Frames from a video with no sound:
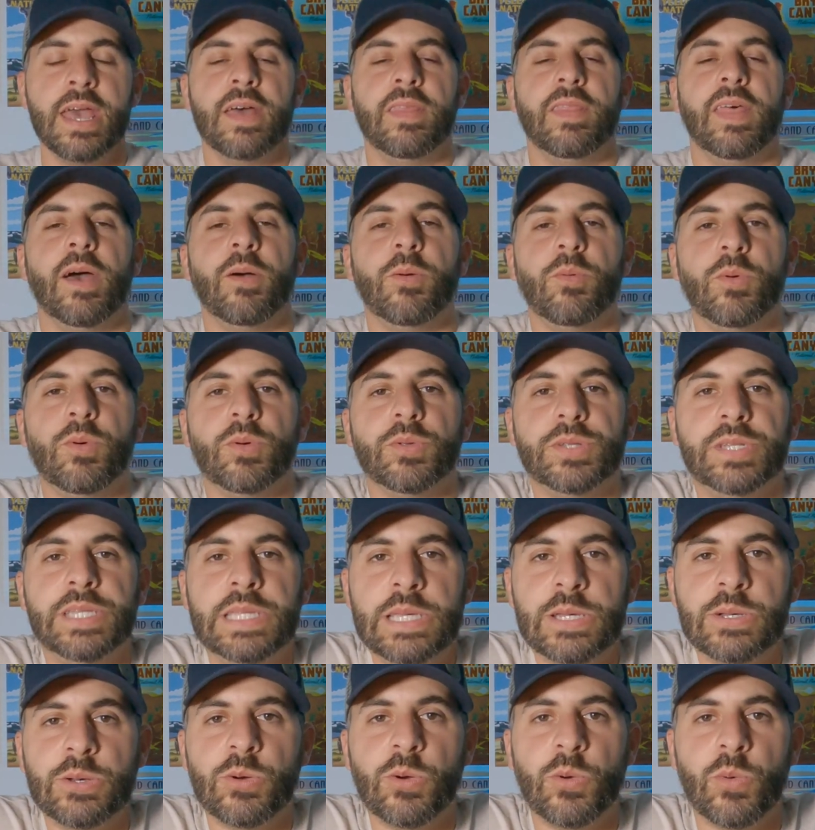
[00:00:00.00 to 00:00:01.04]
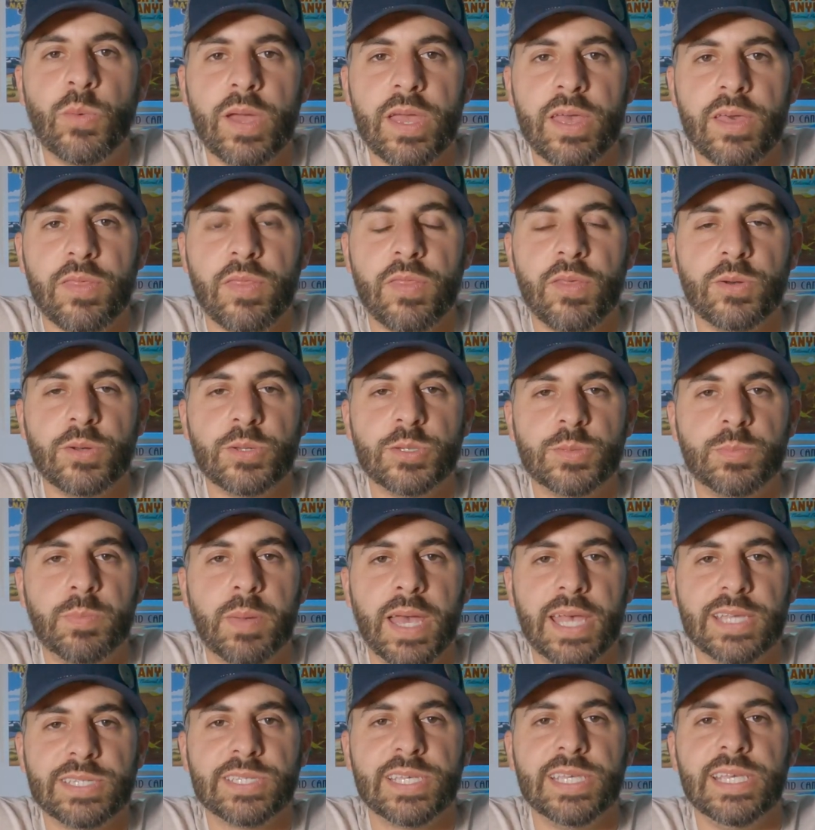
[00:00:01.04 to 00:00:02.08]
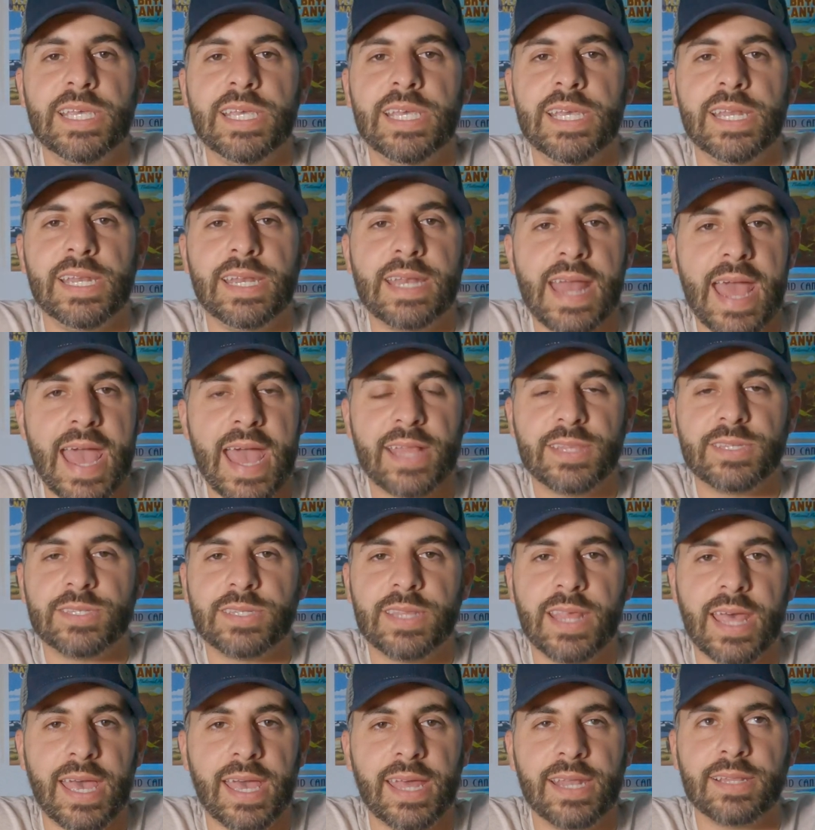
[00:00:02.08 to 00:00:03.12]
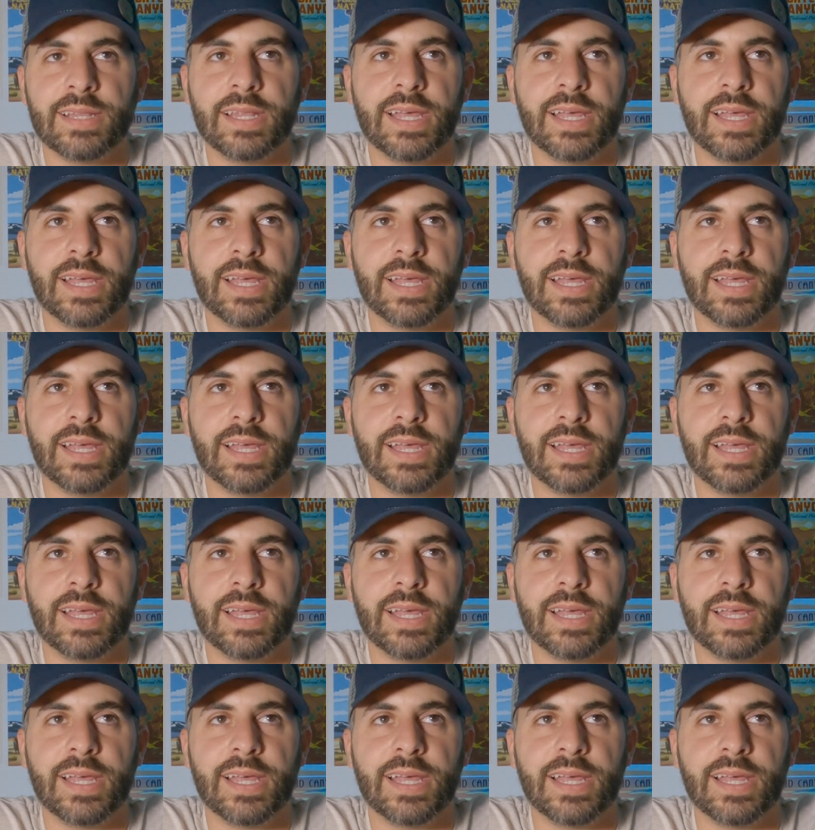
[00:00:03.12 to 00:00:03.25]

that will deal with those pesky gnats that,